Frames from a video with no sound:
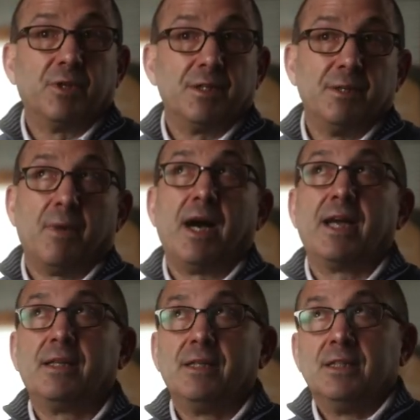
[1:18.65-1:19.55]
But in
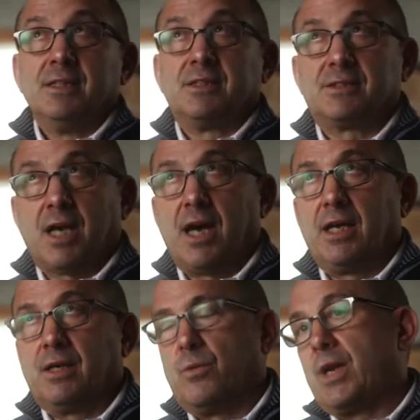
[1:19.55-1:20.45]
my
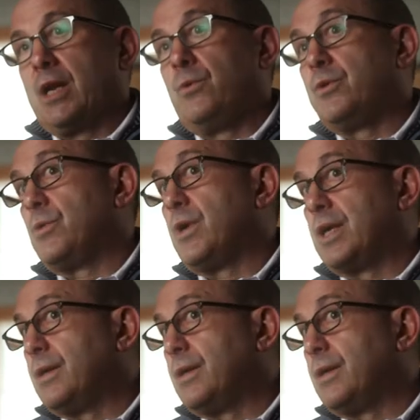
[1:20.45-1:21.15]
style, what I really want